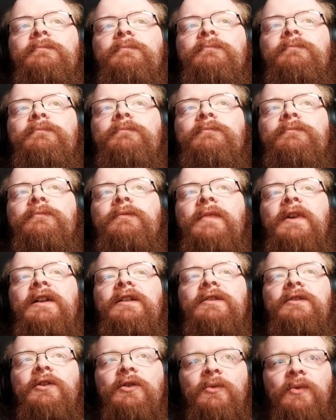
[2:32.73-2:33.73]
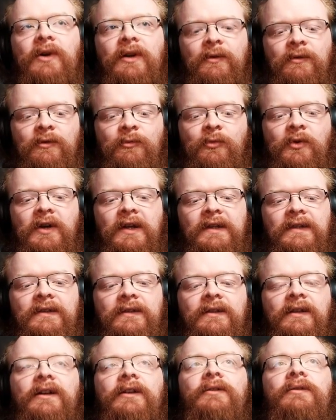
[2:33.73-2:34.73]
I don't want him to press
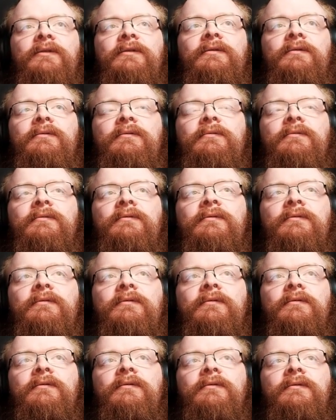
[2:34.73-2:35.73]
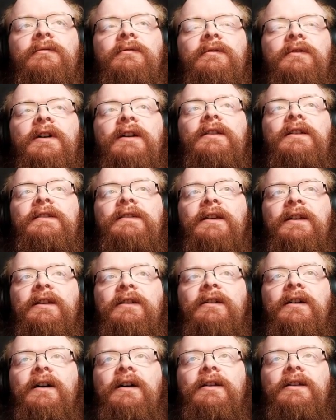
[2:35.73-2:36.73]
down unless I can
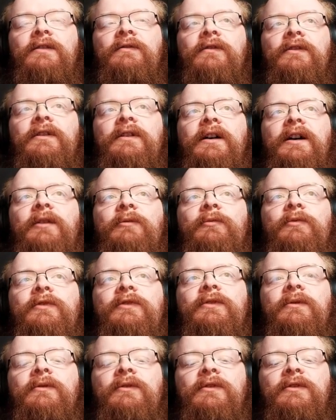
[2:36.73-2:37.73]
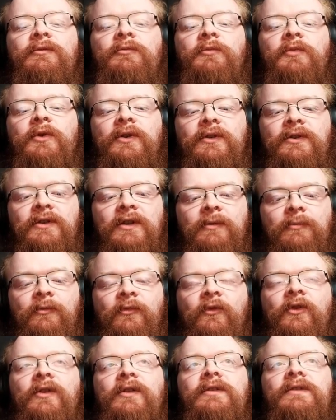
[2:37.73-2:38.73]
Hane over the top, so I'm going to push up
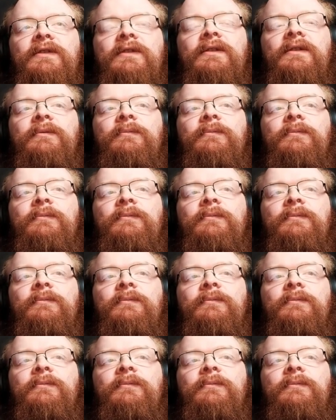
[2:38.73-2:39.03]
first.